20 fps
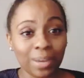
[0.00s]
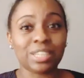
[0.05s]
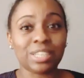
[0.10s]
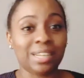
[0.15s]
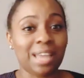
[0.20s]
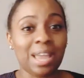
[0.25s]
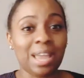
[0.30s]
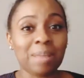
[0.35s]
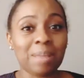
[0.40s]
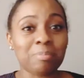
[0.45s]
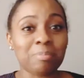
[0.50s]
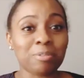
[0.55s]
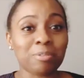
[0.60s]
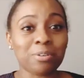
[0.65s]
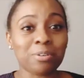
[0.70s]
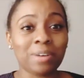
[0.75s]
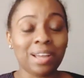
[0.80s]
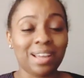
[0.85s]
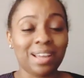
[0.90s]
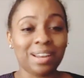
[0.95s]
In
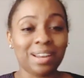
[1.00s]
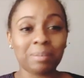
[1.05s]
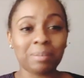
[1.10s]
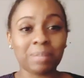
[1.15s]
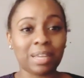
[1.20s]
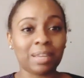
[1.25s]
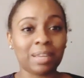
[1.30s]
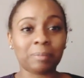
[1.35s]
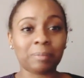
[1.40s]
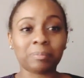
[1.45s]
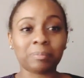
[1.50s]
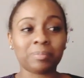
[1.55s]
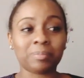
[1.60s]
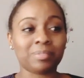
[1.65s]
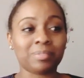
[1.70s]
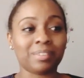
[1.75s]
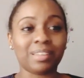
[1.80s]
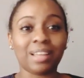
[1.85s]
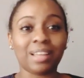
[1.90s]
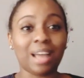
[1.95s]
April? And I'm like,
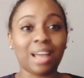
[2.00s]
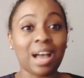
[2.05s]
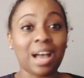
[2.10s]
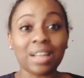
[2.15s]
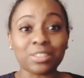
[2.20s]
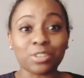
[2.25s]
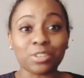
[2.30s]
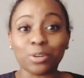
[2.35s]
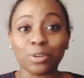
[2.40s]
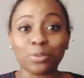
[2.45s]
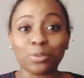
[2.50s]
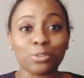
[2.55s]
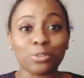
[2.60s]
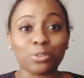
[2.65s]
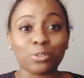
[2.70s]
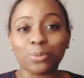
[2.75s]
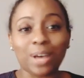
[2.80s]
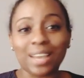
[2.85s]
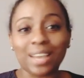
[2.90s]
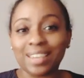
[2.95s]
I told
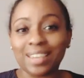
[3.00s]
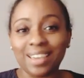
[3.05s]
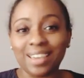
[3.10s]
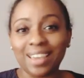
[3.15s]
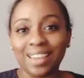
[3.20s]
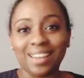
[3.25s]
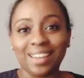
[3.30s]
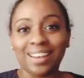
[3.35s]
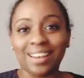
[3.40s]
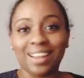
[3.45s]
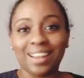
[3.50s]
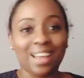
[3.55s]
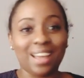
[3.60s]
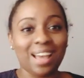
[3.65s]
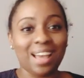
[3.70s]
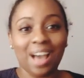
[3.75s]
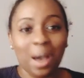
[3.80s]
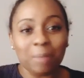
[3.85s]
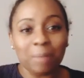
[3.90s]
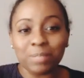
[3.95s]
you, I can't.
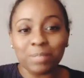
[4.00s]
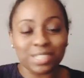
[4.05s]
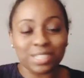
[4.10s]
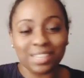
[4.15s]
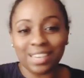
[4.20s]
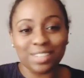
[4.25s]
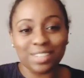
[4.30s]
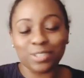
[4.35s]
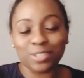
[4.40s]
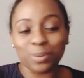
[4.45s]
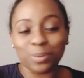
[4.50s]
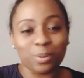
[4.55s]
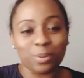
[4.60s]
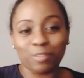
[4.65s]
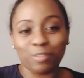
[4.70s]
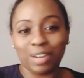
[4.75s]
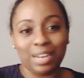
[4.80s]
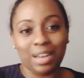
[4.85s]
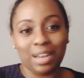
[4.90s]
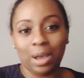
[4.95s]
I just can't do it
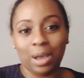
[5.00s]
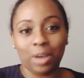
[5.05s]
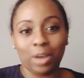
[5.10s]
right now.